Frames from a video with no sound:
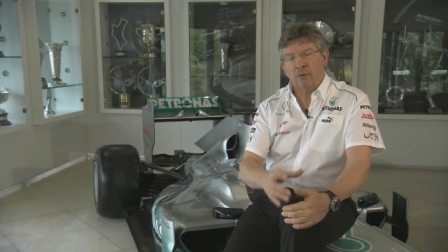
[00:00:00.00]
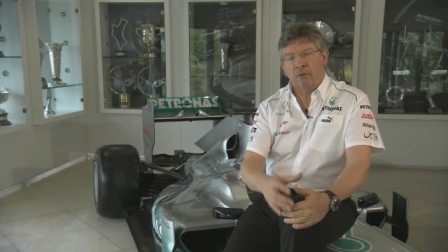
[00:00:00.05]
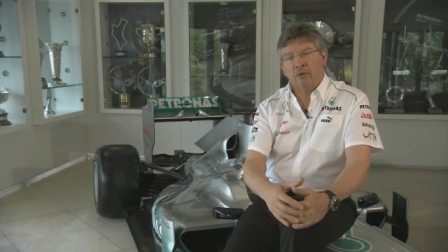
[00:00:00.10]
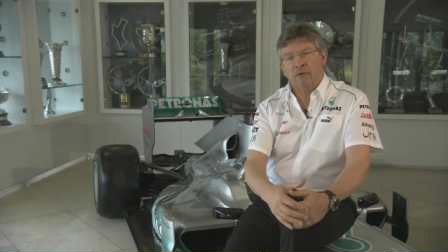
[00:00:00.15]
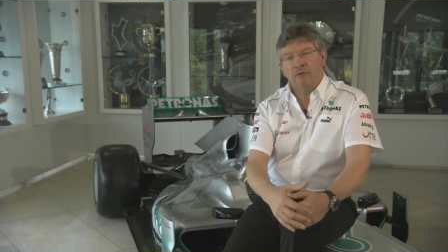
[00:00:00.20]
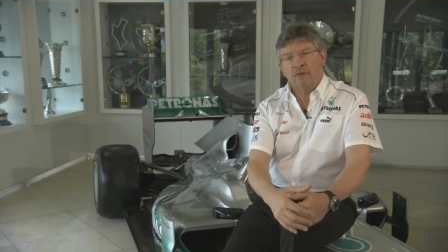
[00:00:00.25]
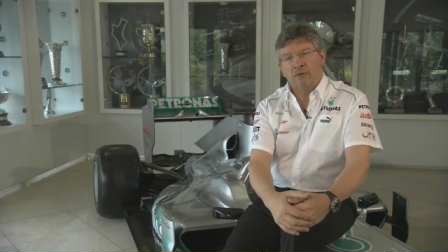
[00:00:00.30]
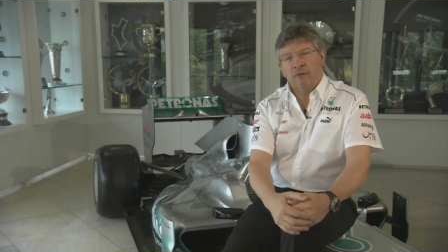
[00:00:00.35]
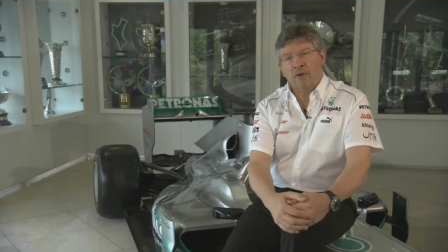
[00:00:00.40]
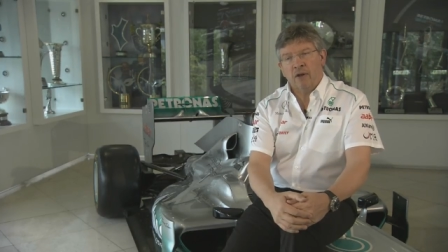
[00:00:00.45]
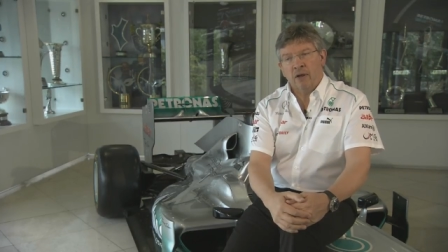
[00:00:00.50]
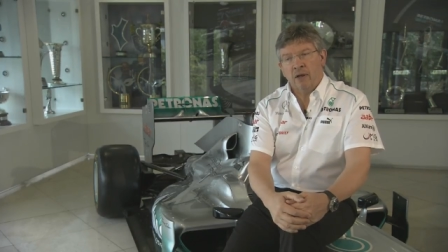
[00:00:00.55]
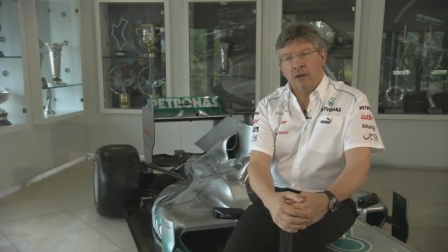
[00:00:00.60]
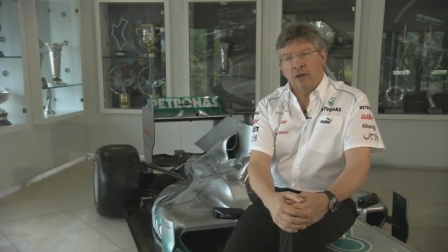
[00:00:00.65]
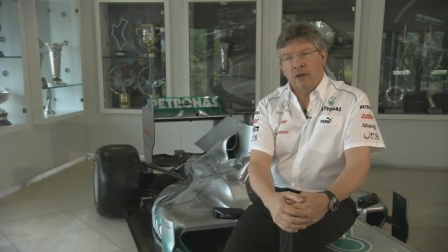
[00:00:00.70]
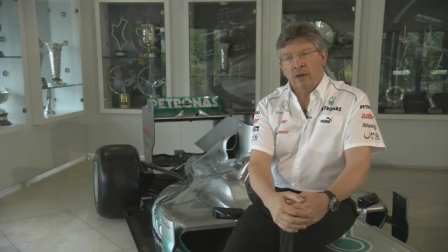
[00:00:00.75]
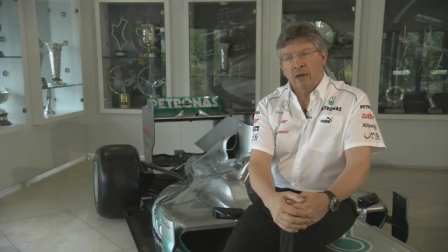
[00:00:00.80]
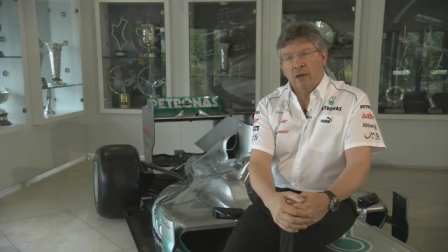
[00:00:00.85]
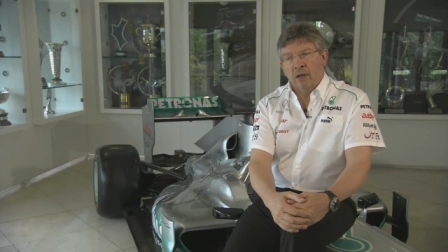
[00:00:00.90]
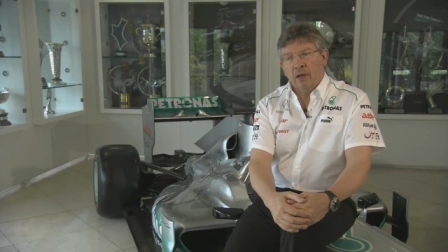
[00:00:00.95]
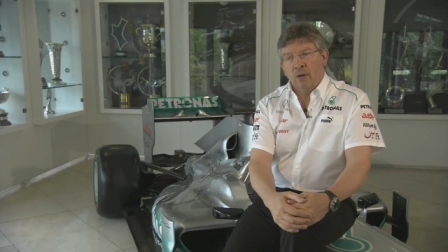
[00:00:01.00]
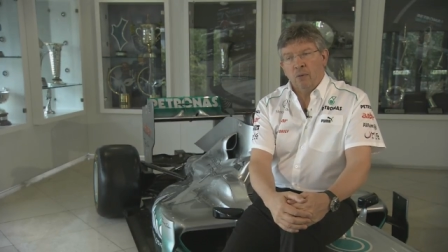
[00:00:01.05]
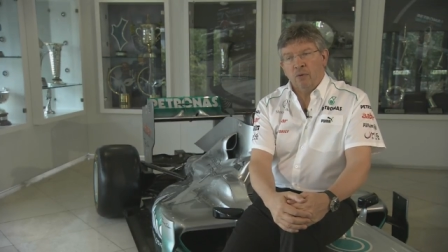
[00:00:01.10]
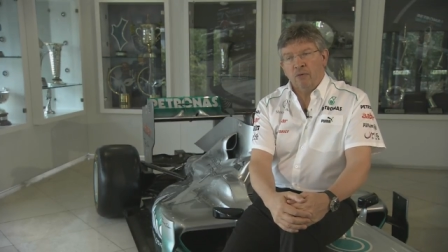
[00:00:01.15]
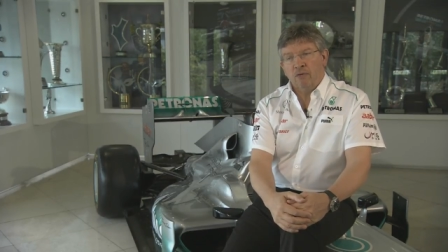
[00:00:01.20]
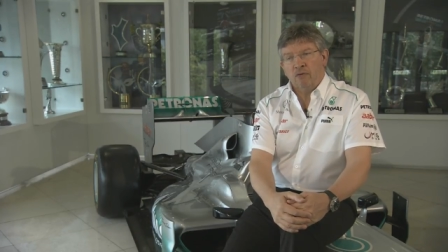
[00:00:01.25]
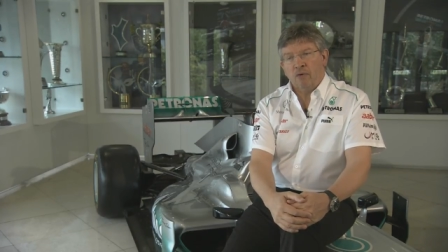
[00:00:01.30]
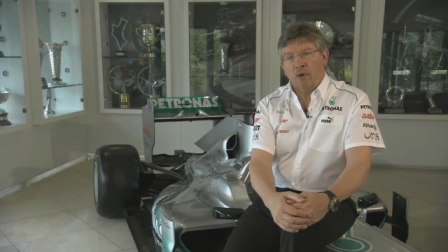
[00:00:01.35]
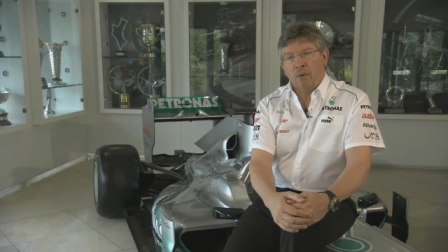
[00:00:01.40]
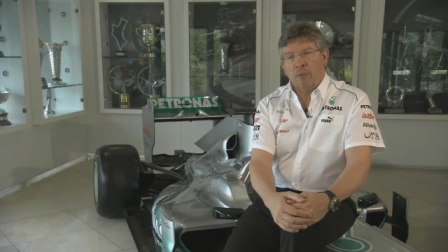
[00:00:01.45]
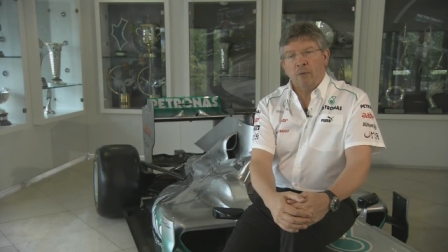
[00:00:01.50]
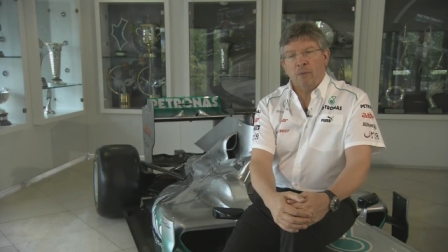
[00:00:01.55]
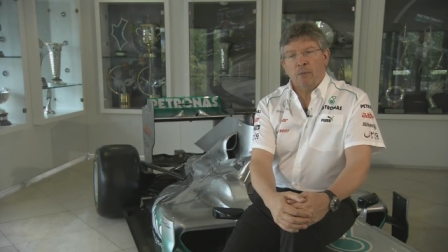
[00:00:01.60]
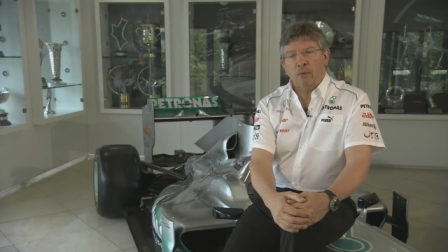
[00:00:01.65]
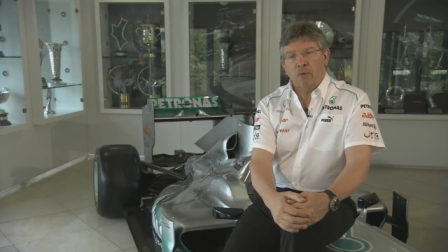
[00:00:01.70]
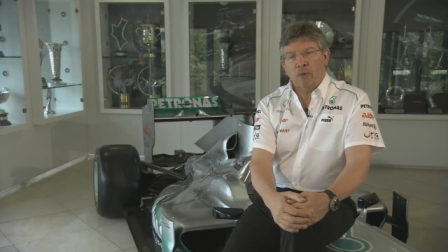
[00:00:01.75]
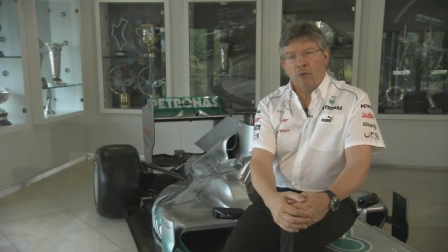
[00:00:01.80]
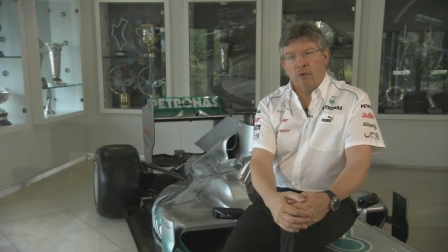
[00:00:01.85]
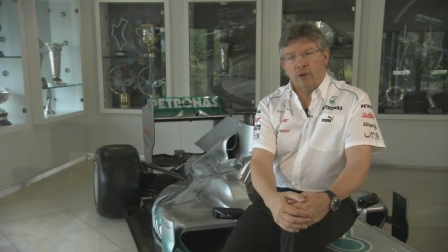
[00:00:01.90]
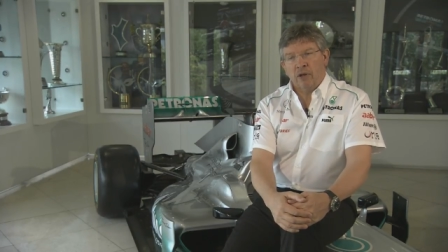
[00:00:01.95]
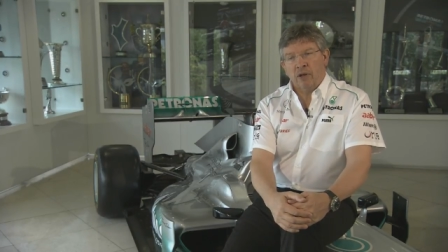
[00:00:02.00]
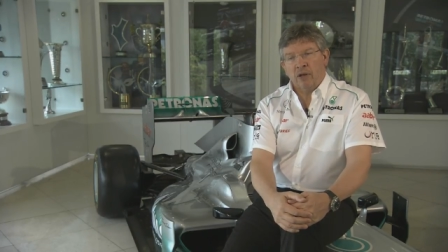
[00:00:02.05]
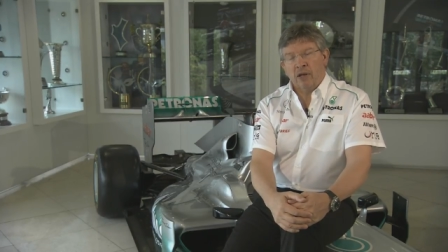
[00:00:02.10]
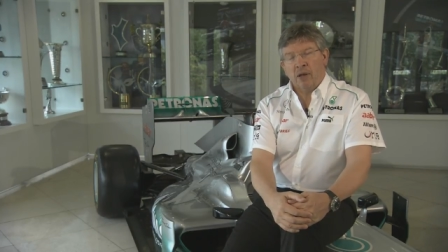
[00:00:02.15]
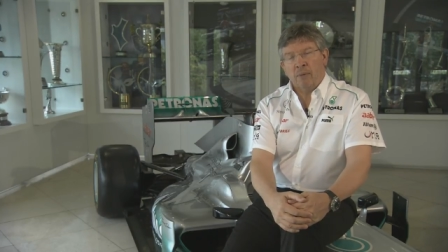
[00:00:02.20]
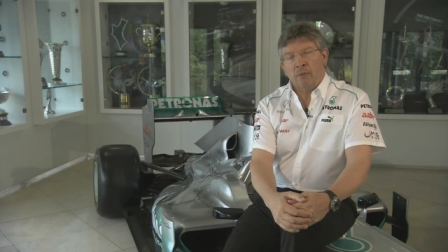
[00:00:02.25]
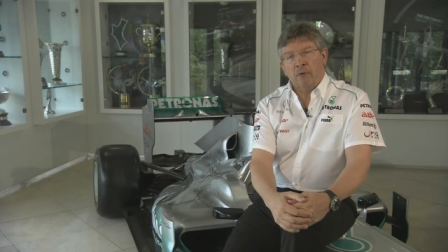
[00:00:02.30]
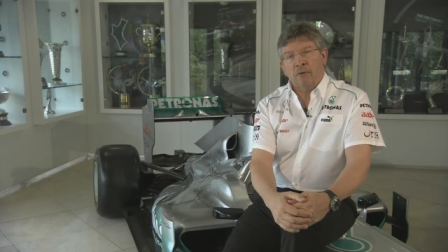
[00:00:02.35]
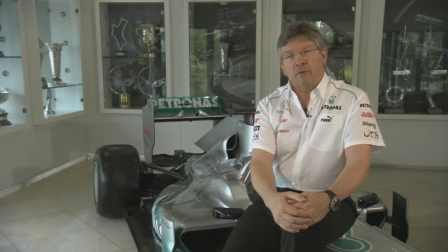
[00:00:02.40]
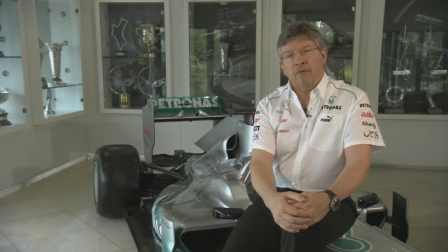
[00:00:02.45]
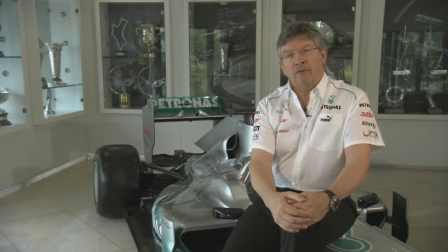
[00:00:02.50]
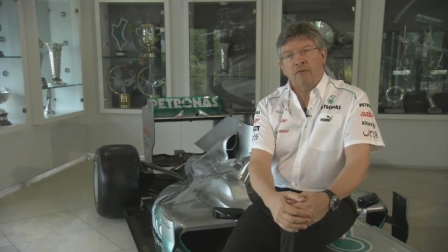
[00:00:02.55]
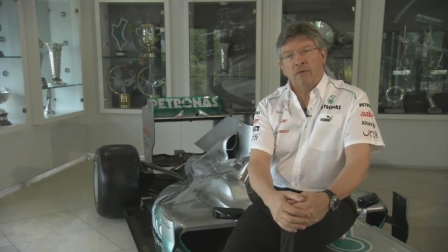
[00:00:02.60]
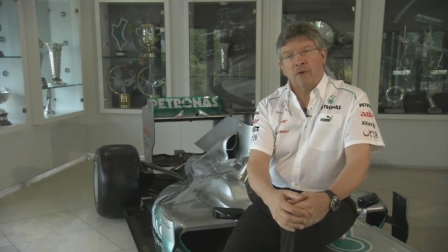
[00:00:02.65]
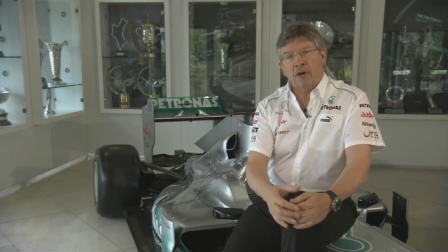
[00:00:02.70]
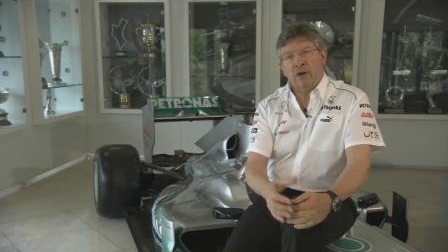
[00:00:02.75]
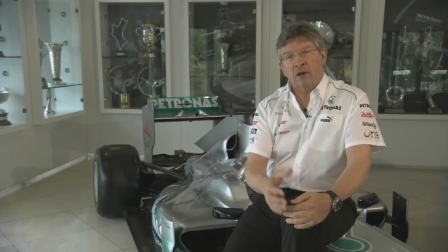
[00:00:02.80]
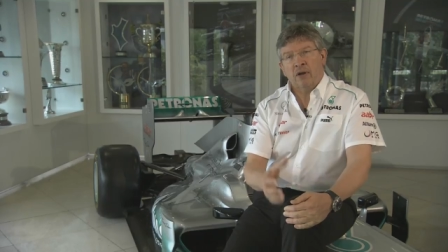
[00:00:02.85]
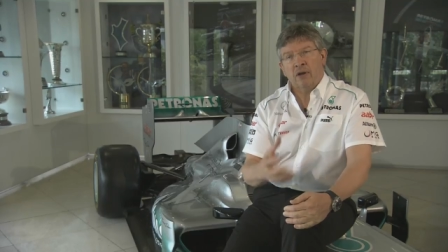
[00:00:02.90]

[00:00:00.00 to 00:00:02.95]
We've, uh, we've dropped the ball in a couple of, uh,